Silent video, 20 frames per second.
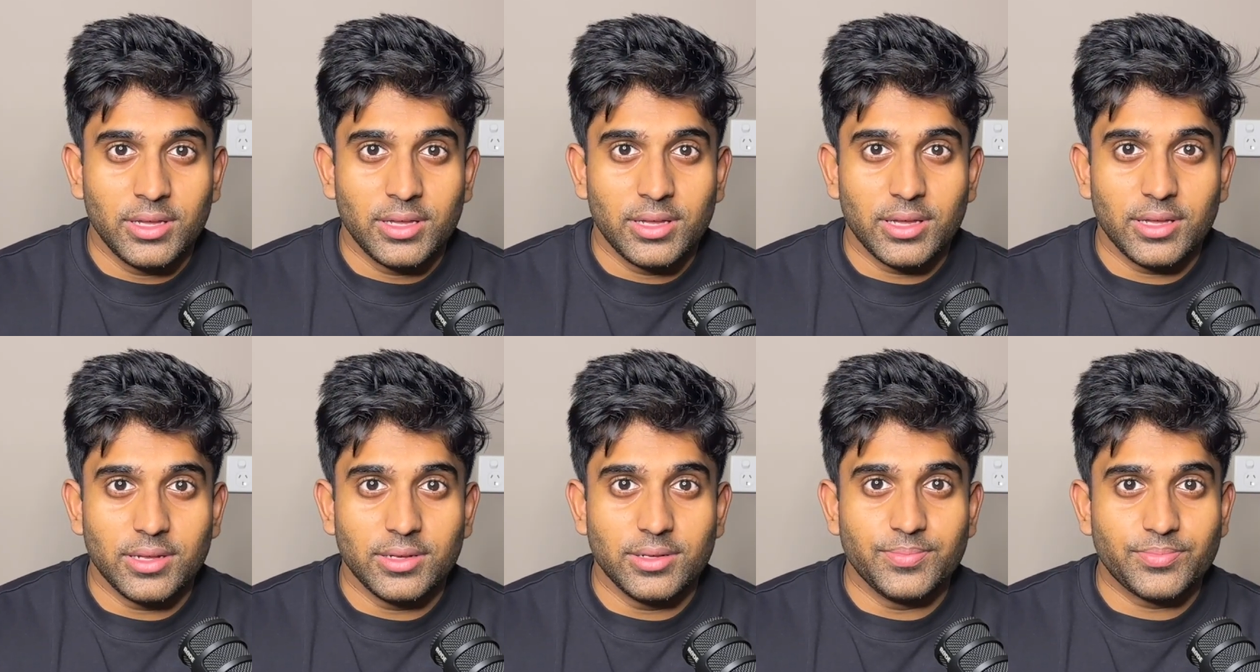
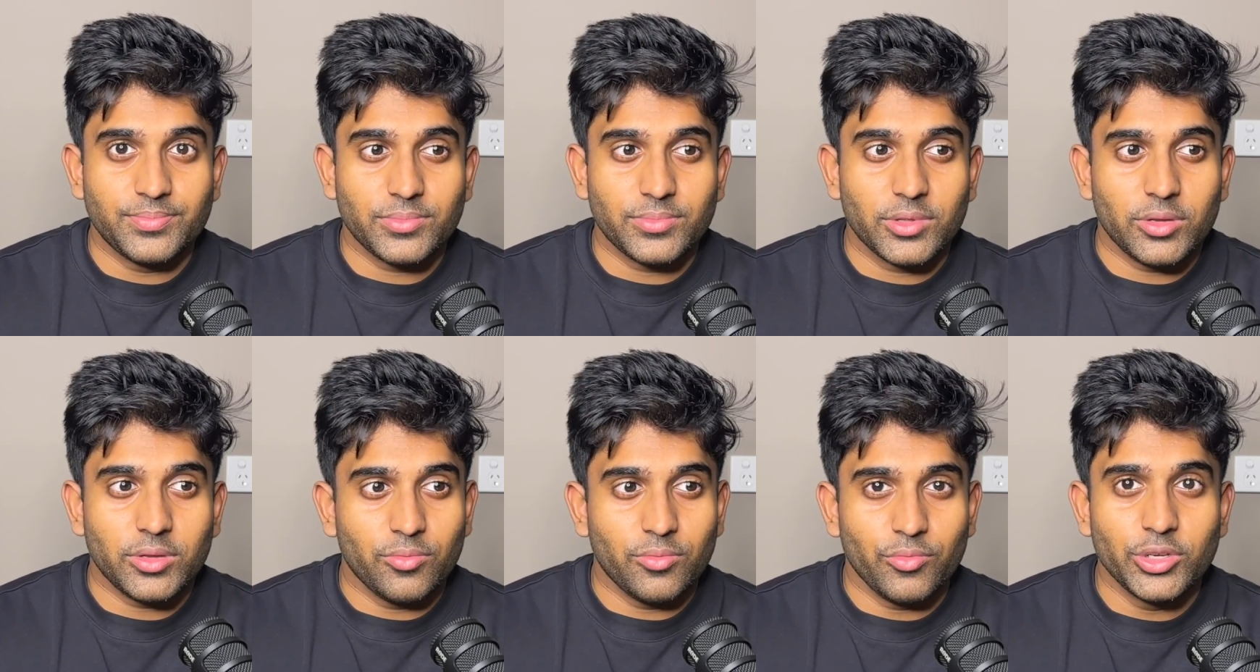And
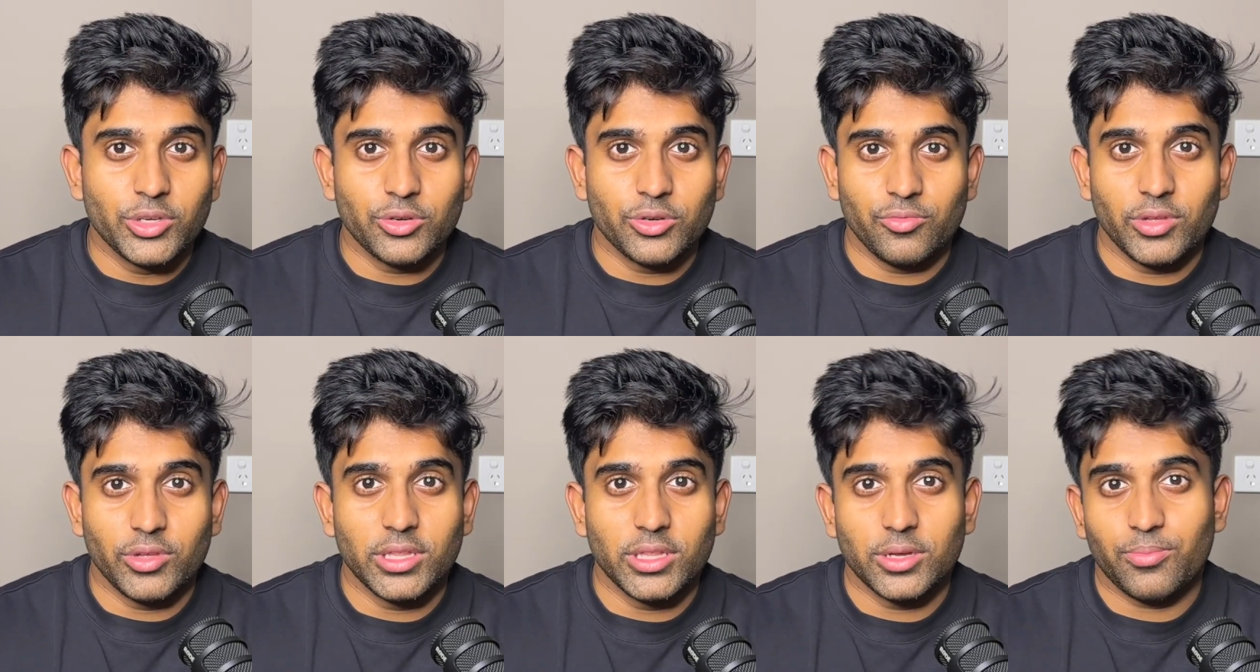we should
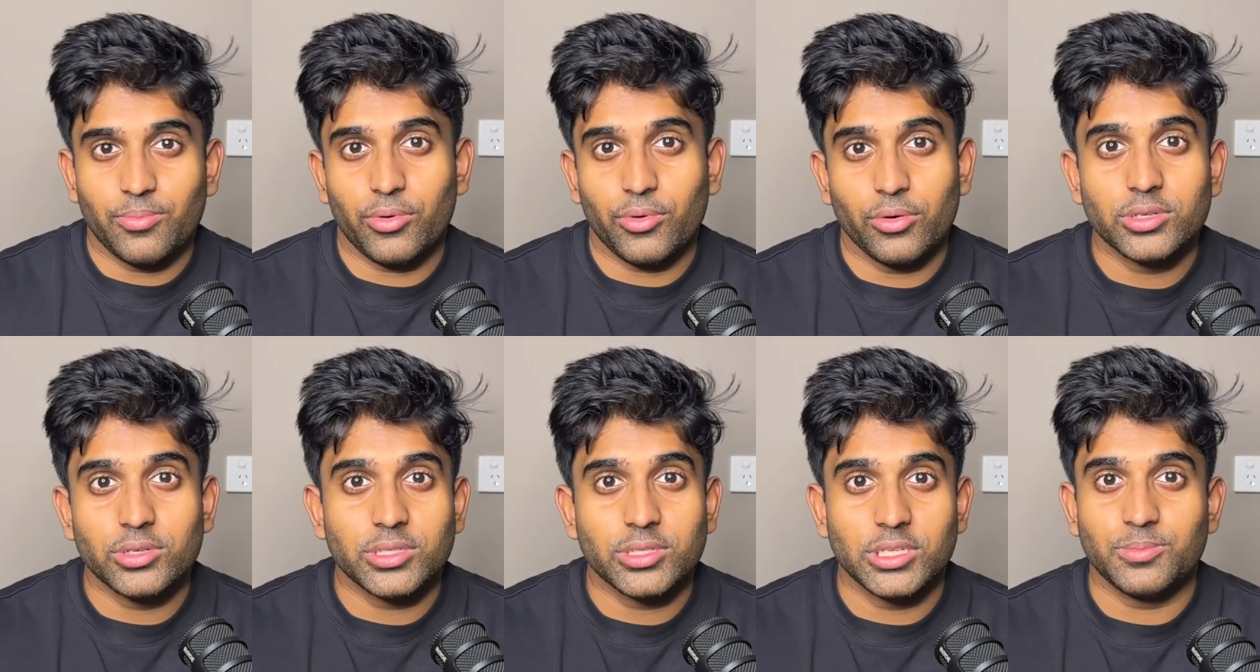really
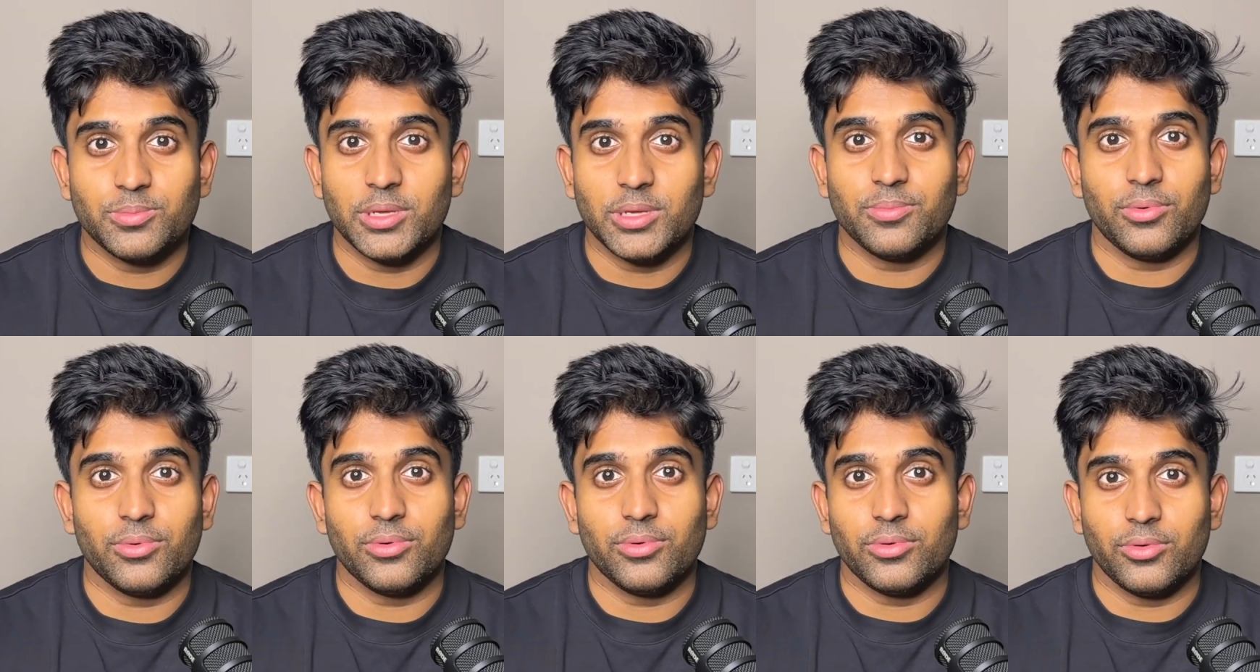approach these
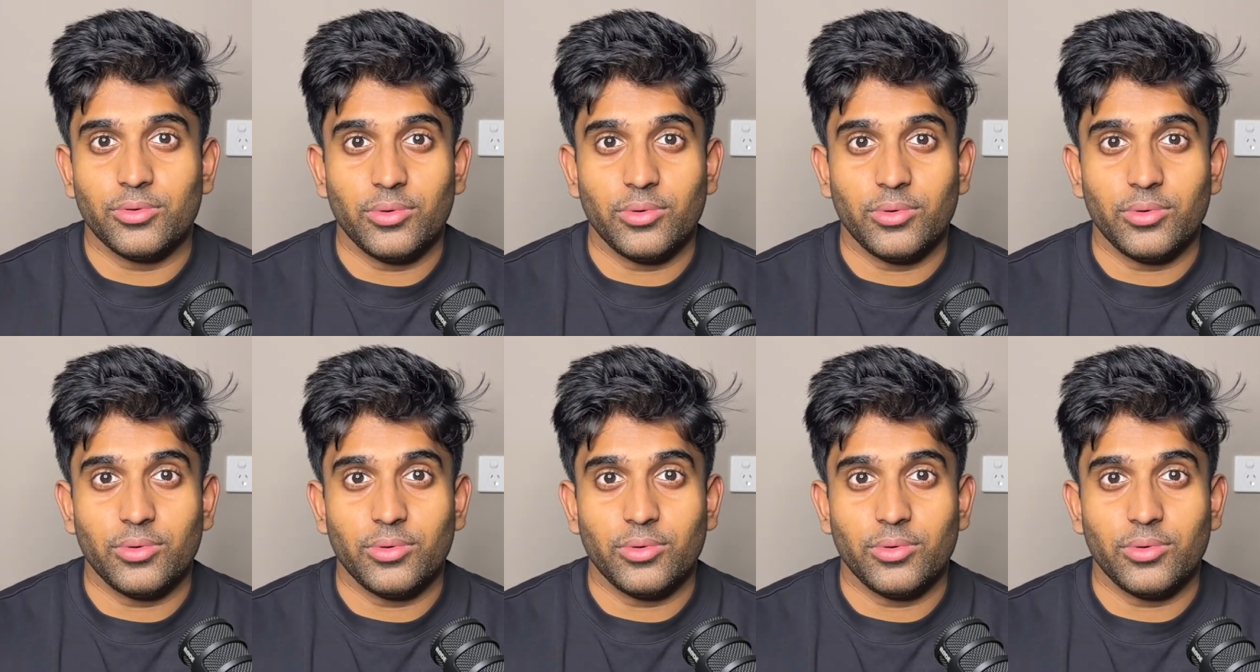people who